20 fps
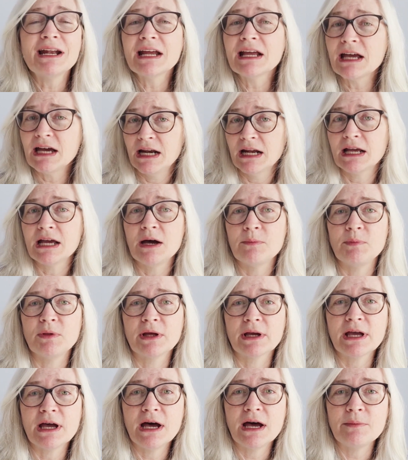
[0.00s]
then I got a couple
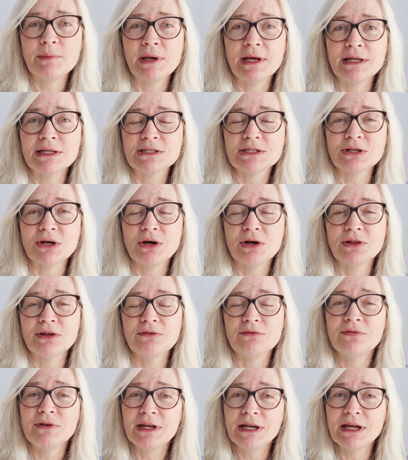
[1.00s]
of comments on
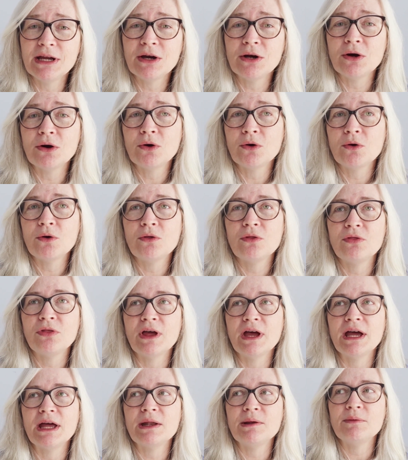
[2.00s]
the video
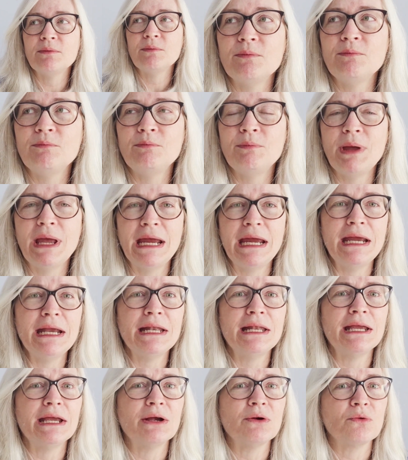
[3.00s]
that
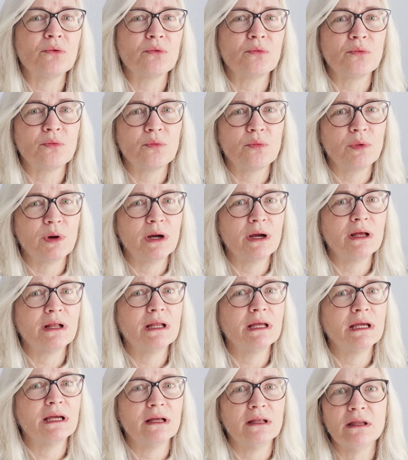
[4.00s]
made it
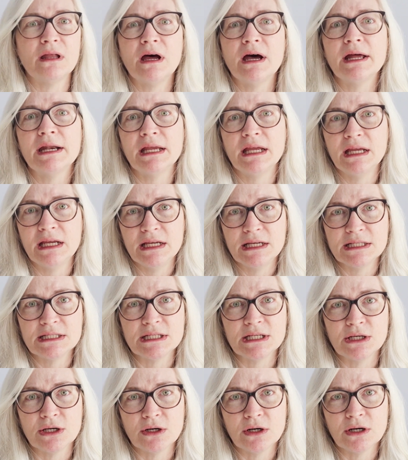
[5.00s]
really a lot
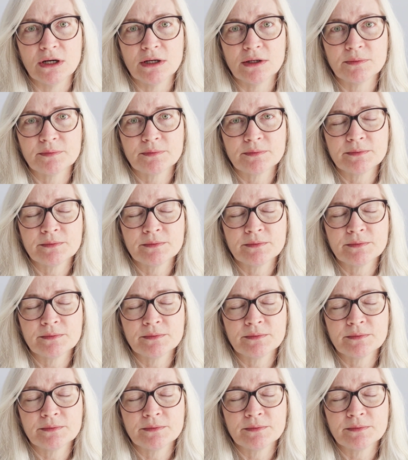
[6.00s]
easier.